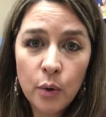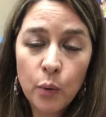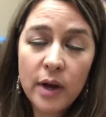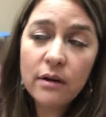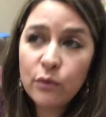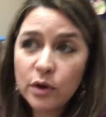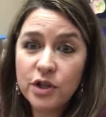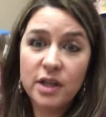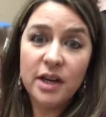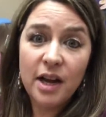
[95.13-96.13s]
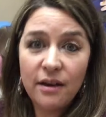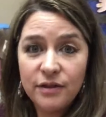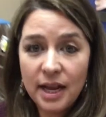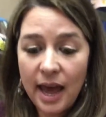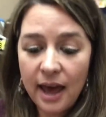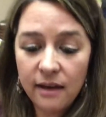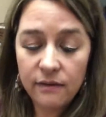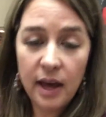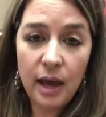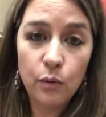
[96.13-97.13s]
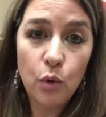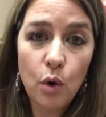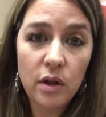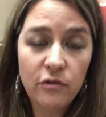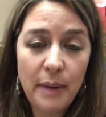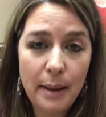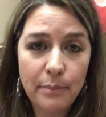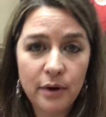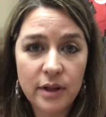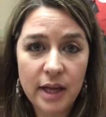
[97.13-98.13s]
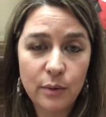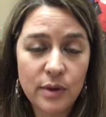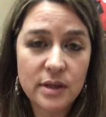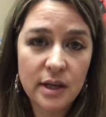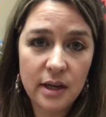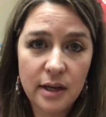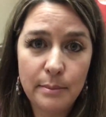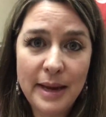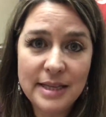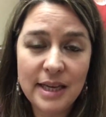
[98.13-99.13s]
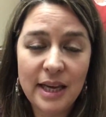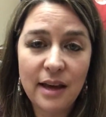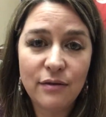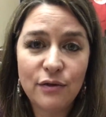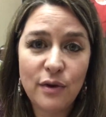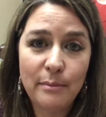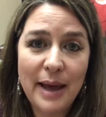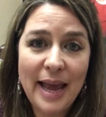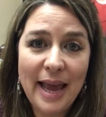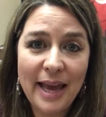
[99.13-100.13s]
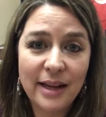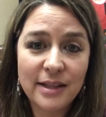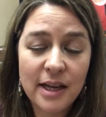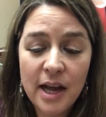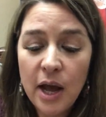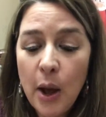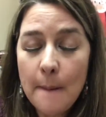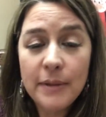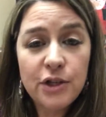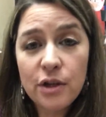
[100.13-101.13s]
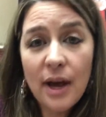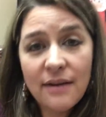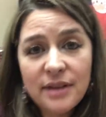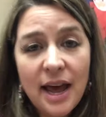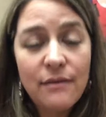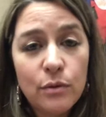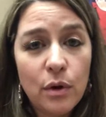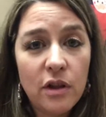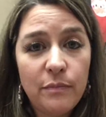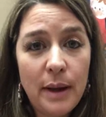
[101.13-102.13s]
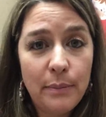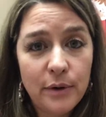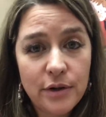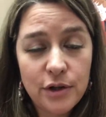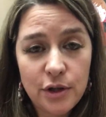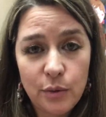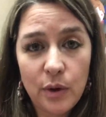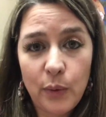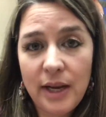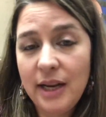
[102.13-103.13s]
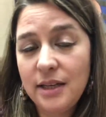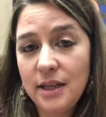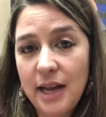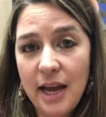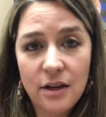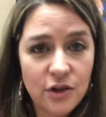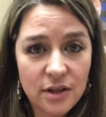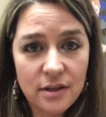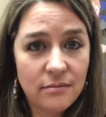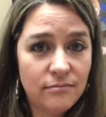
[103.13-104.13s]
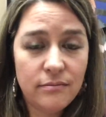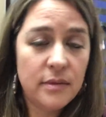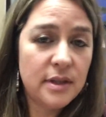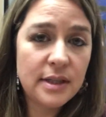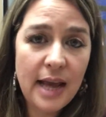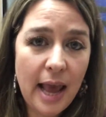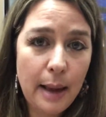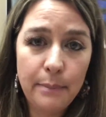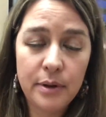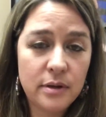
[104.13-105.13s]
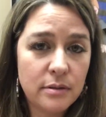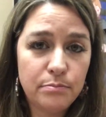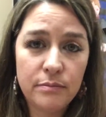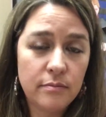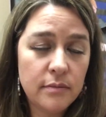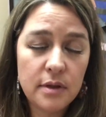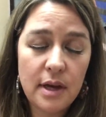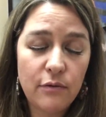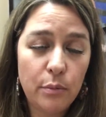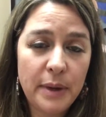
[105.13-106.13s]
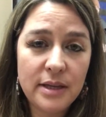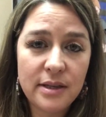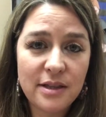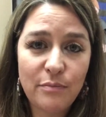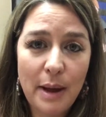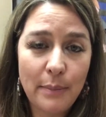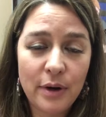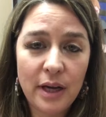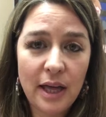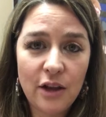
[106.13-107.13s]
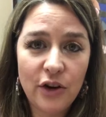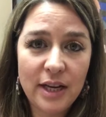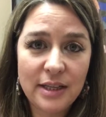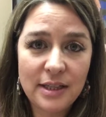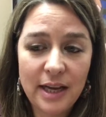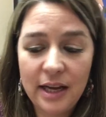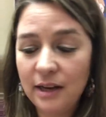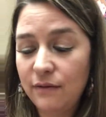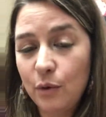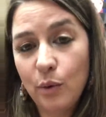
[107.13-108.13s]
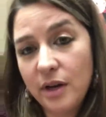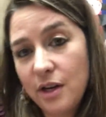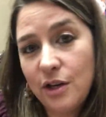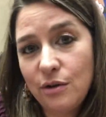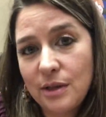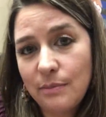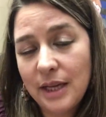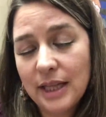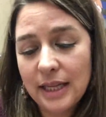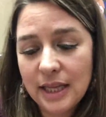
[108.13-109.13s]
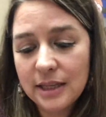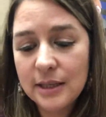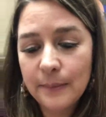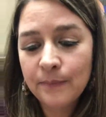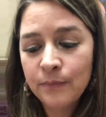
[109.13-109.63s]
We are fortunate enough to have a roll of paper that was an amazing gift from my aunt. But you don't have to have a roll of paper to do what we did today. Just tape several pieces of paper together end to end if you wanted to do something like this.